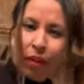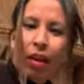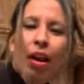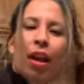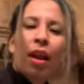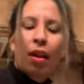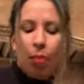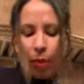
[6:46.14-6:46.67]
A
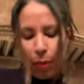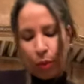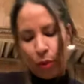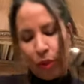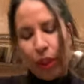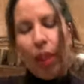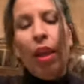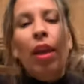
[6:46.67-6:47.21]
lot of people
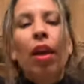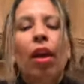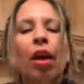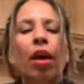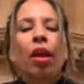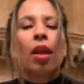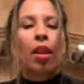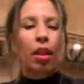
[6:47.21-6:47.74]
think
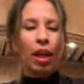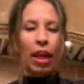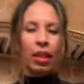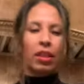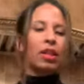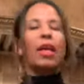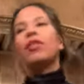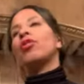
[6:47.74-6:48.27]
that I just
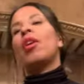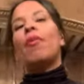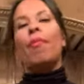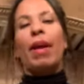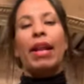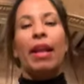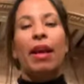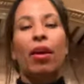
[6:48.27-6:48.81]
like to have my
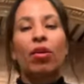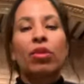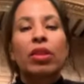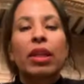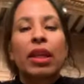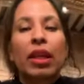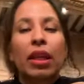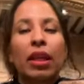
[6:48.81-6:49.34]
nails
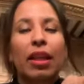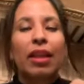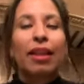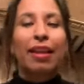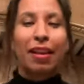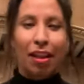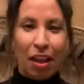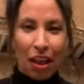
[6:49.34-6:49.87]
did
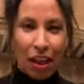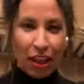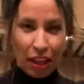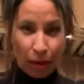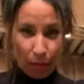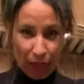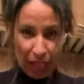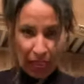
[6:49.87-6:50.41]
and
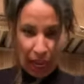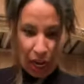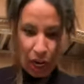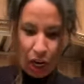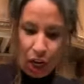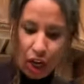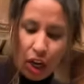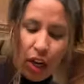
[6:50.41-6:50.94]
my
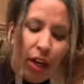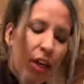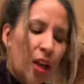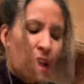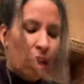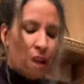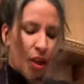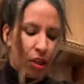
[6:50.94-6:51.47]
hair and
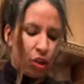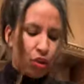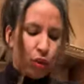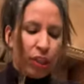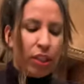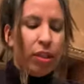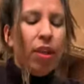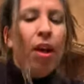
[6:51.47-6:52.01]

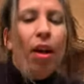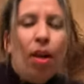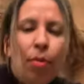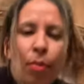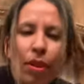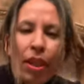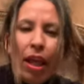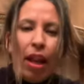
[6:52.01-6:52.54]
dressed up
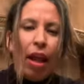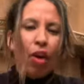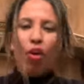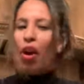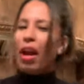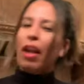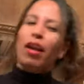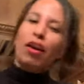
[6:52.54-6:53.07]
and that I don't know
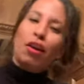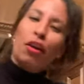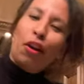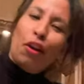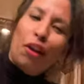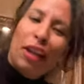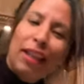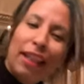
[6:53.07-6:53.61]
how to cook or
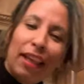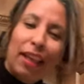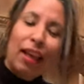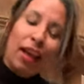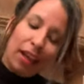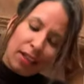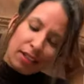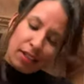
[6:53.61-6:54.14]
anything.
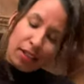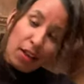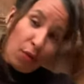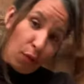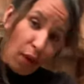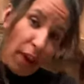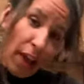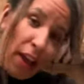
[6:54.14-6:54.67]
Just
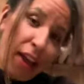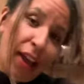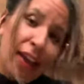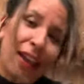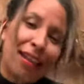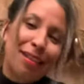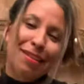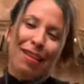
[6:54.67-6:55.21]
FYI,
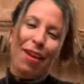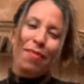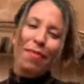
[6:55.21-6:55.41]
I just got